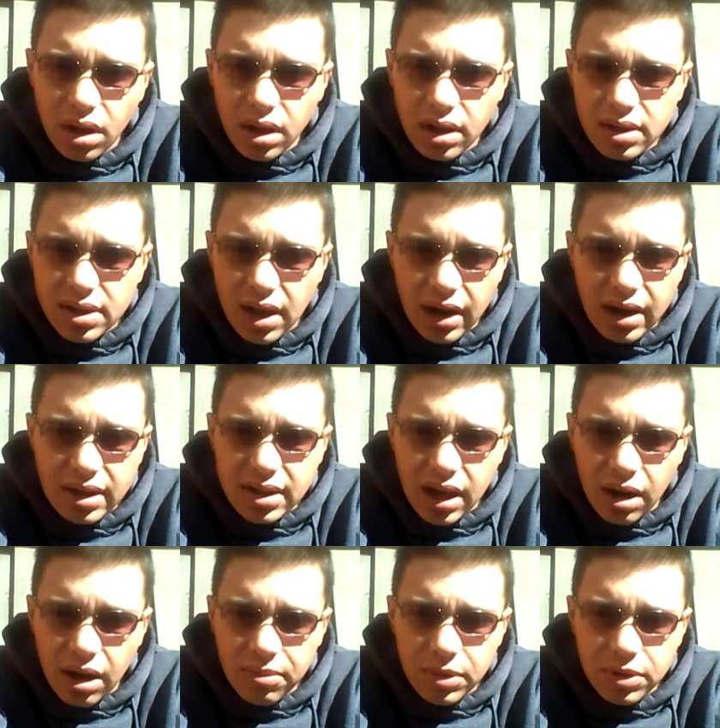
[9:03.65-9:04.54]
Because
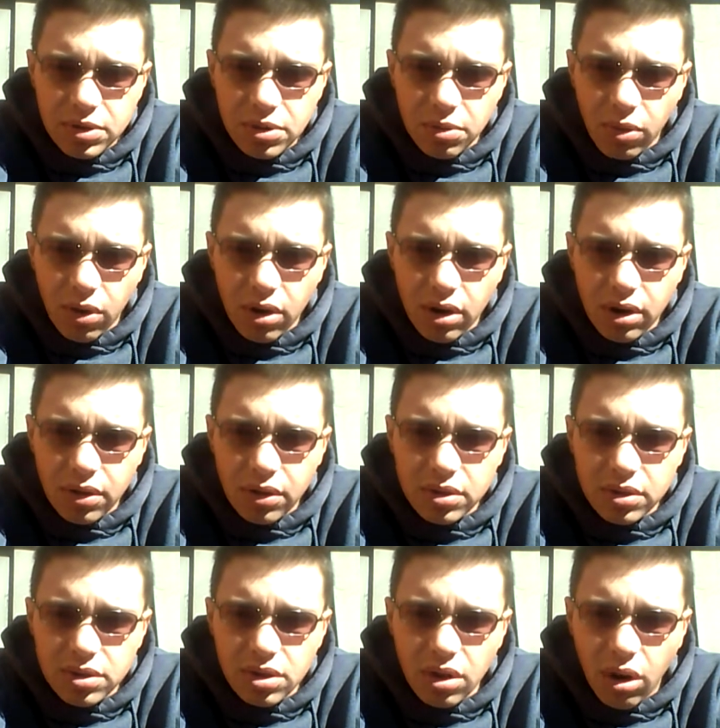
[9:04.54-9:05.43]
anytime there's a war,
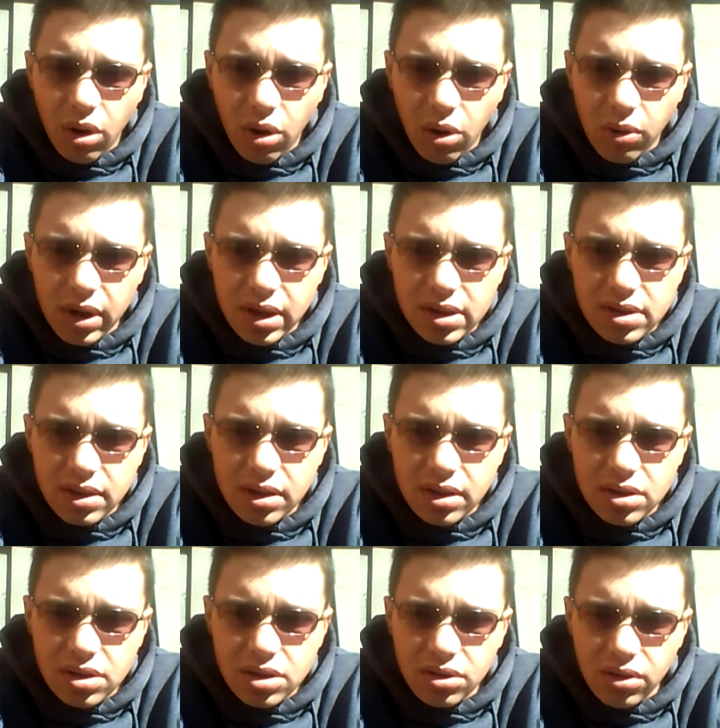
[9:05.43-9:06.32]
there's always
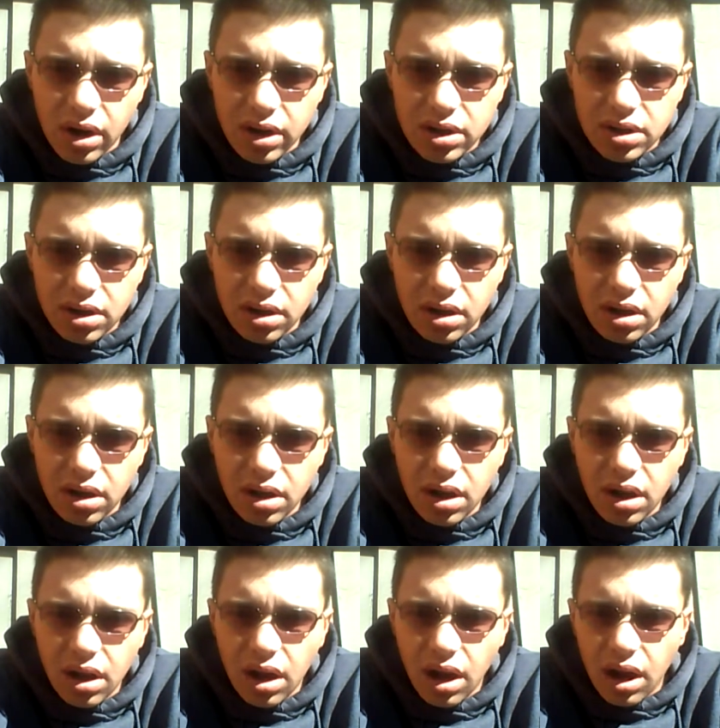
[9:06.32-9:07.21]
a destruction
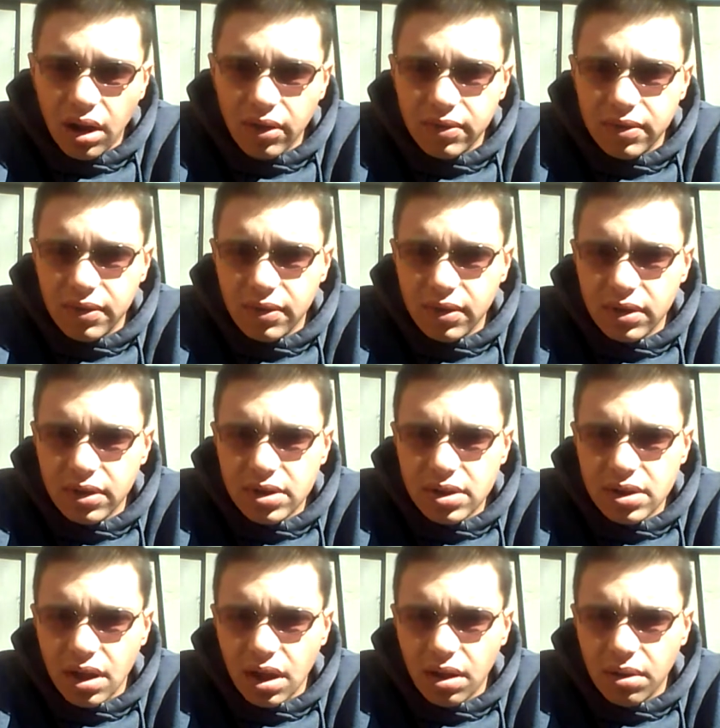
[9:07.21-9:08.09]
of
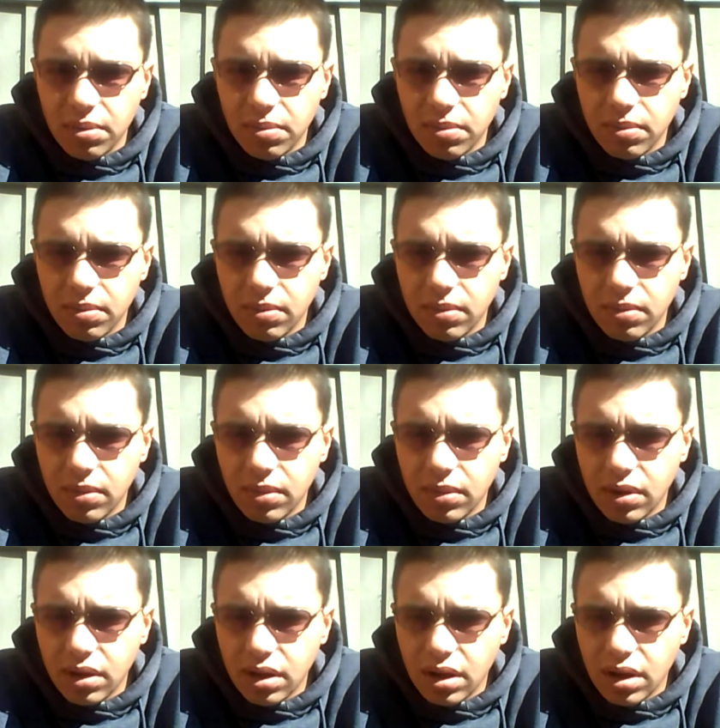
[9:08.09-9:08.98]
some
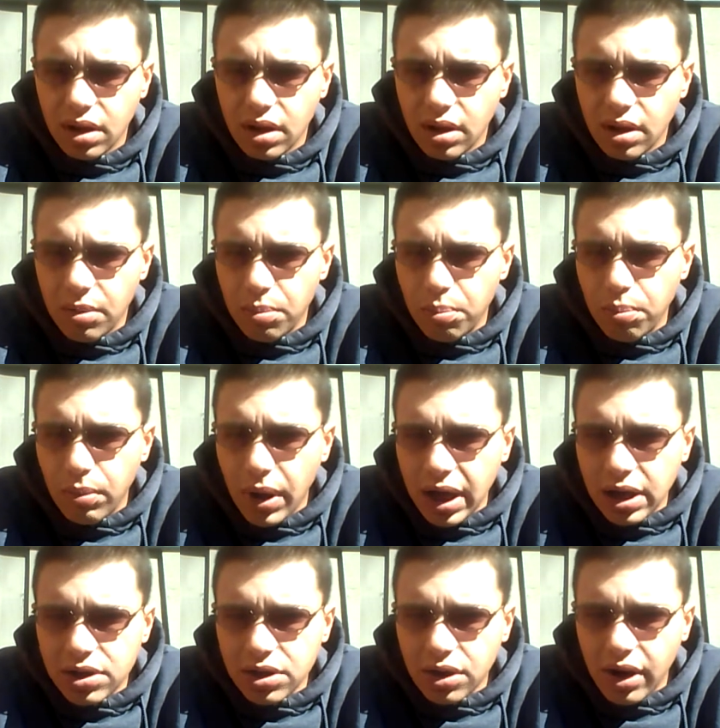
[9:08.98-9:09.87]

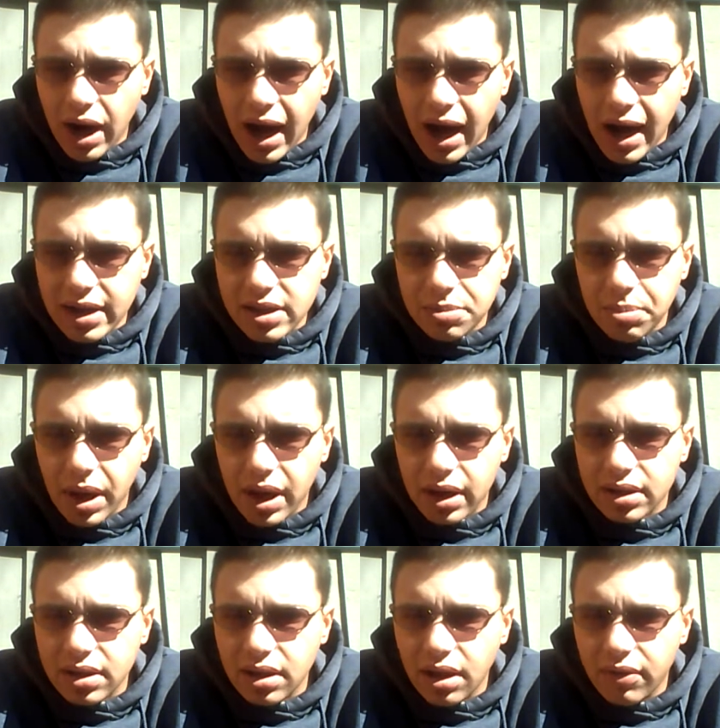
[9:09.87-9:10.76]
major
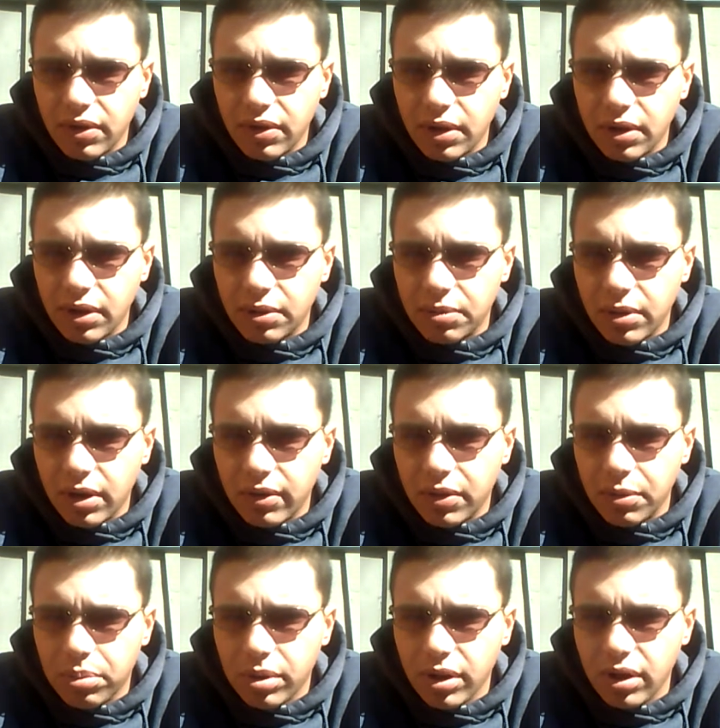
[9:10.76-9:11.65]
aspect of
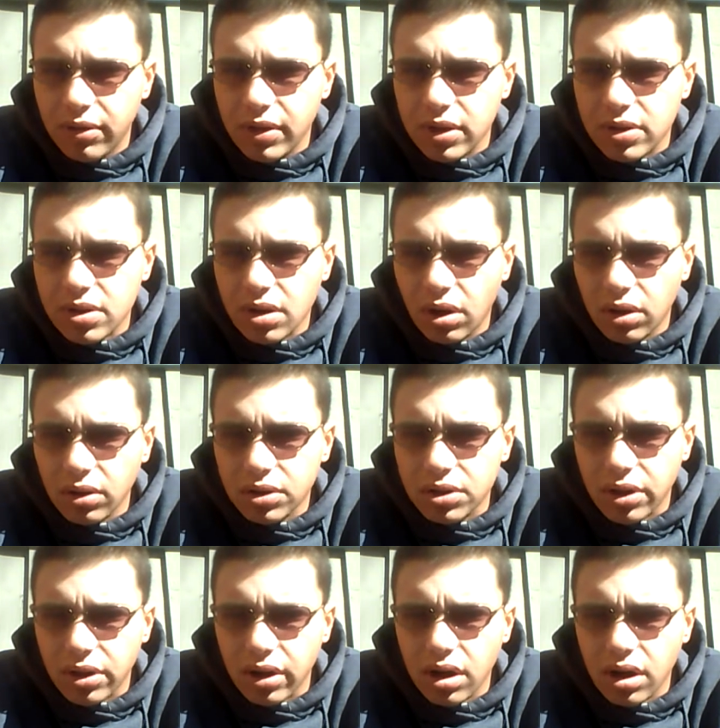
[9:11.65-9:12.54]
the previous
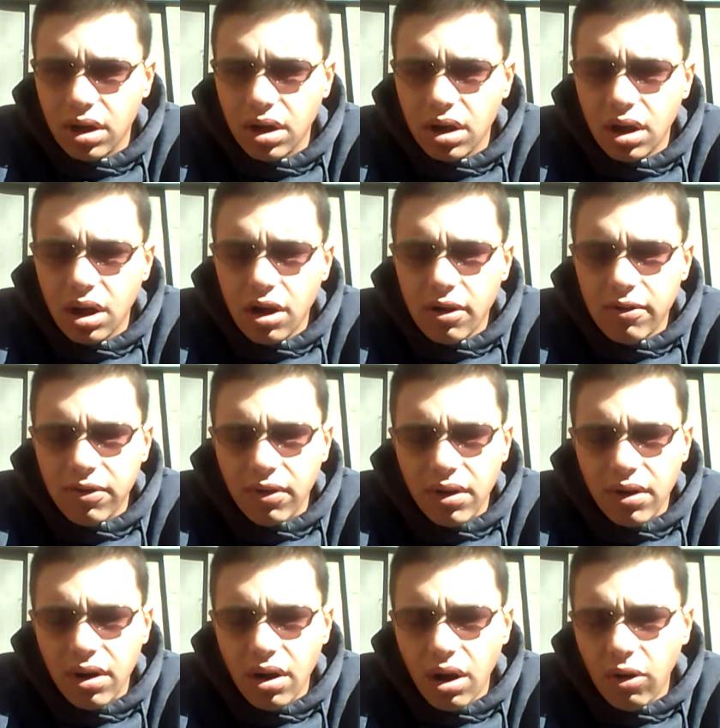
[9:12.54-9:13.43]
culture
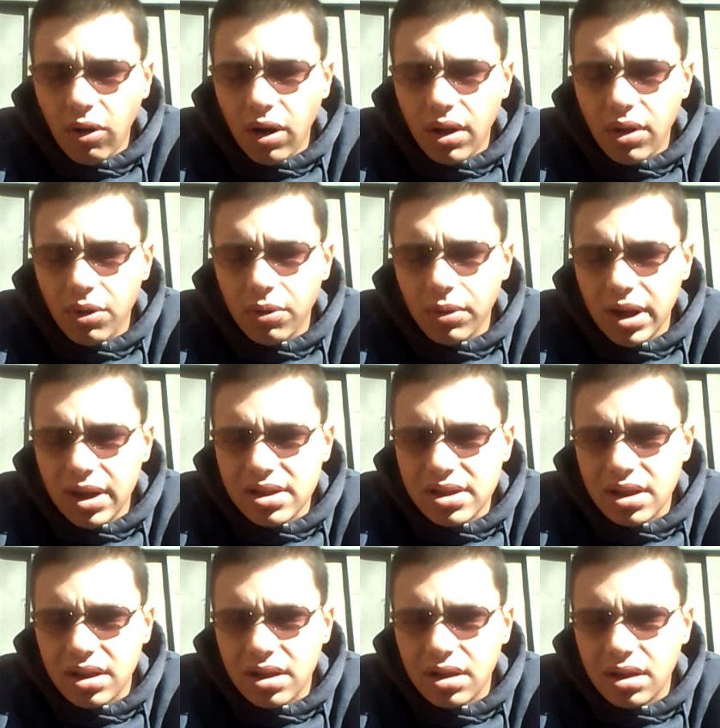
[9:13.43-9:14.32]
for no other
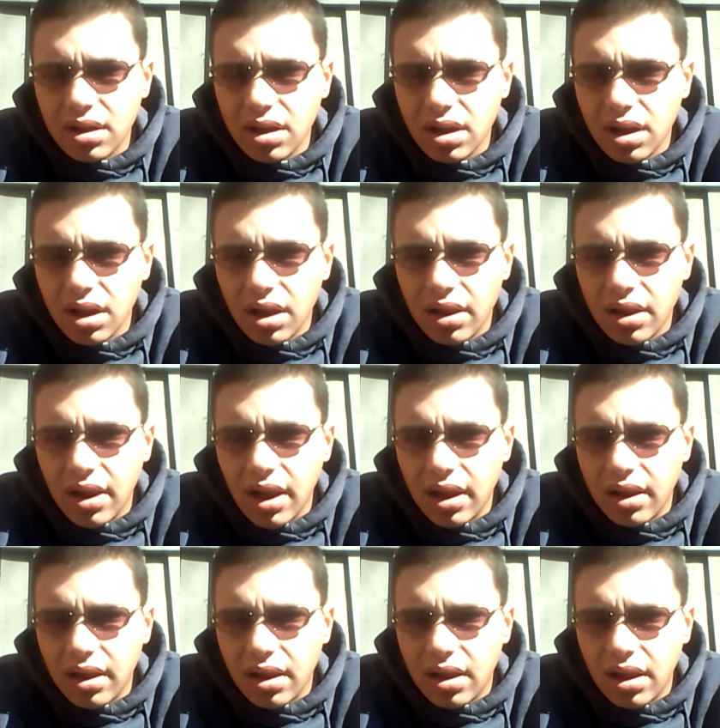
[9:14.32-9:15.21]
reason
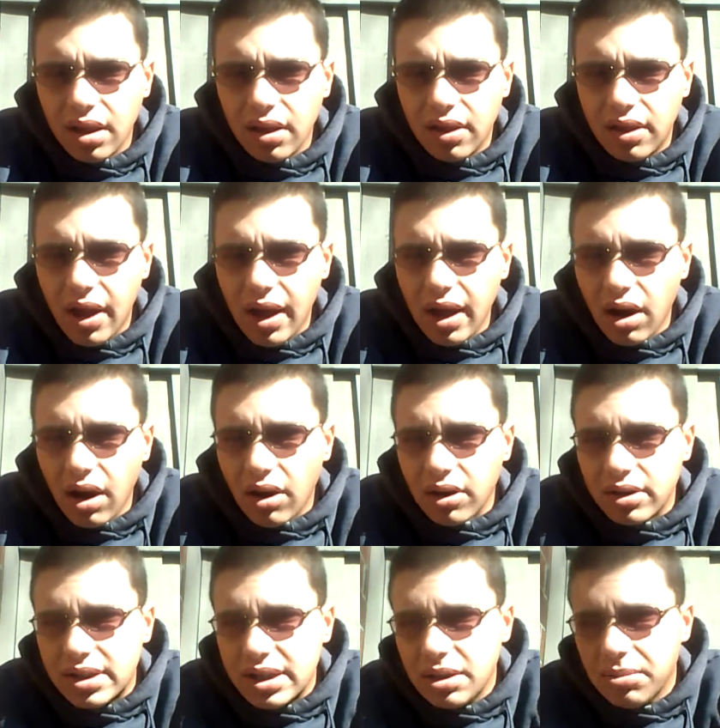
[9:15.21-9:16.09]
than they
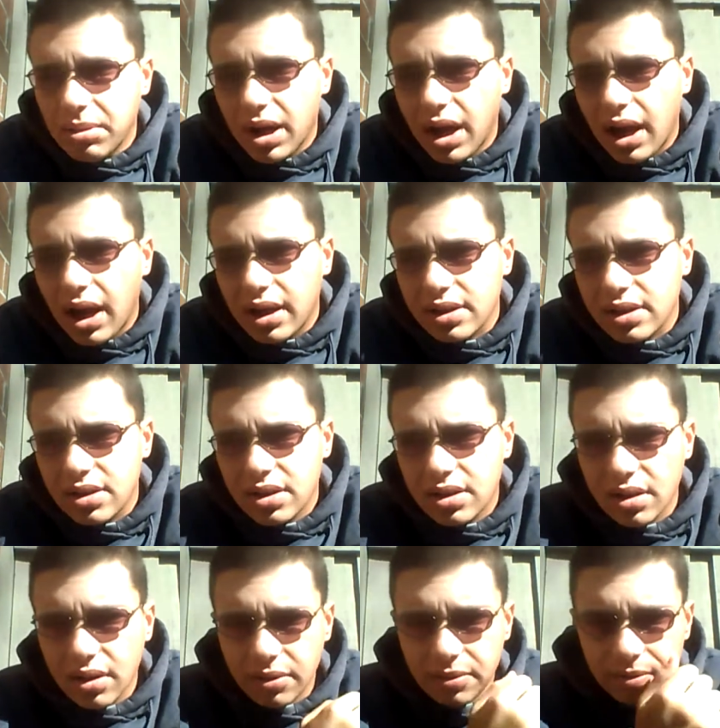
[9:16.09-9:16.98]
are
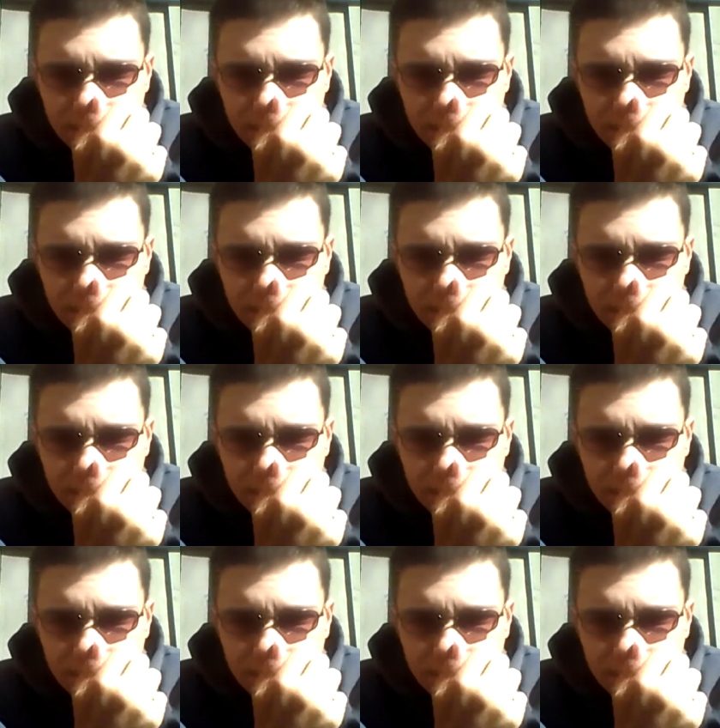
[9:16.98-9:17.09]
demonized.